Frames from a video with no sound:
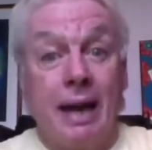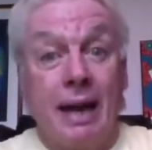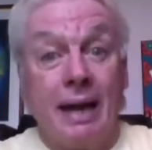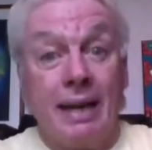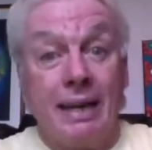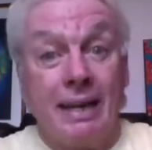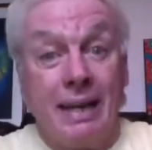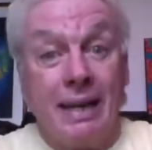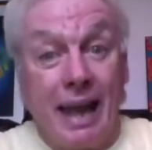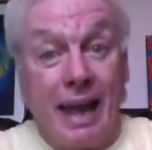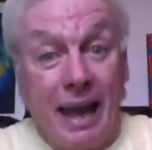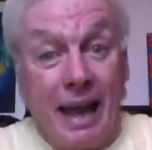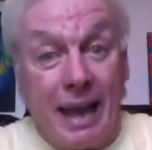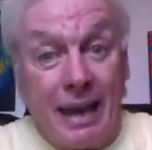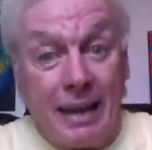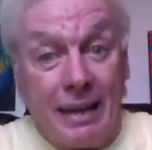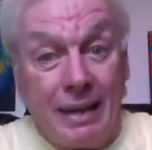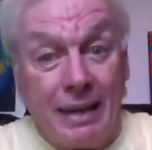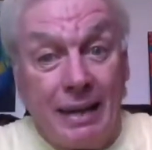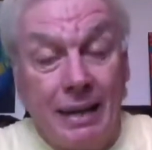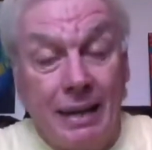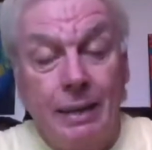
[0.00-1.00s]

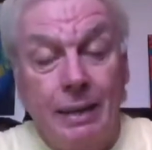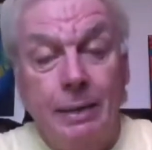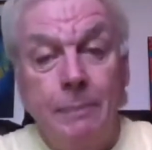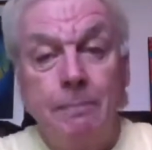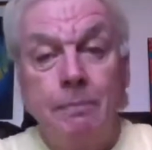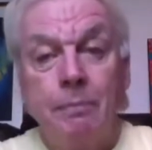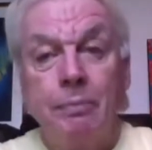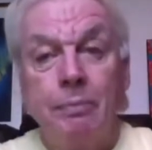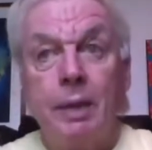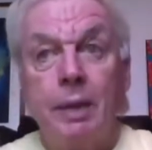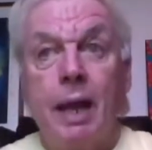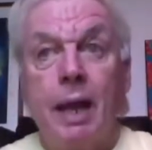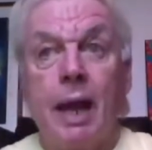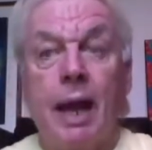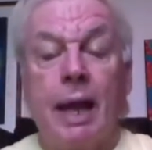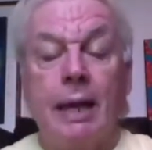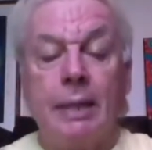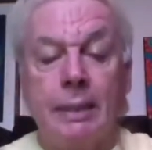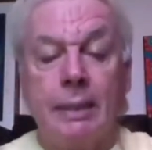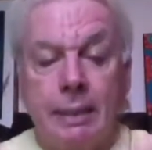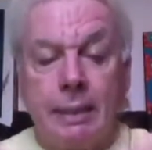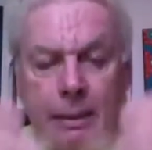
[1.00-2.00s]
again.
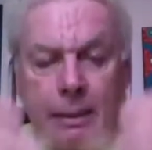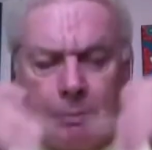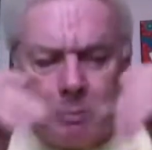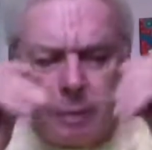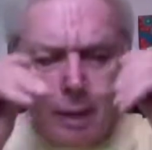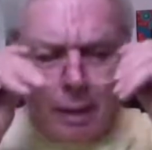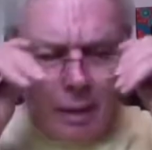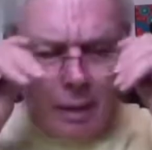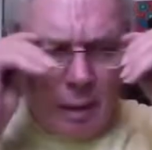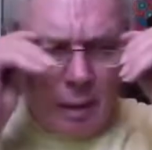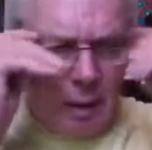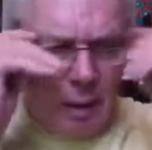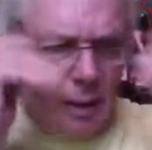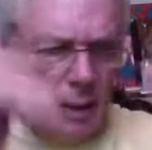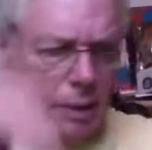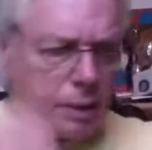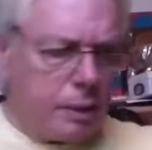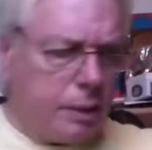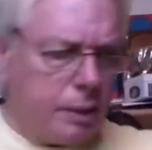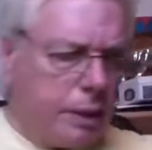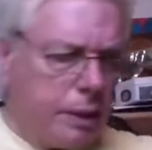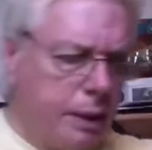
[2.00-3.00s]
And
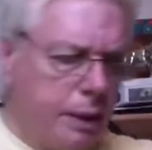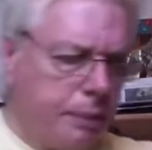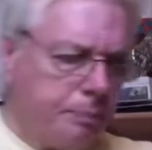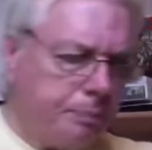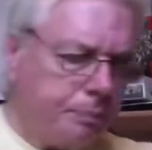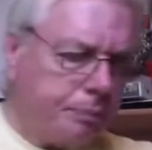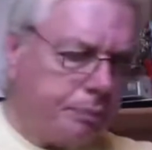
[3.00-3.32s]
these are the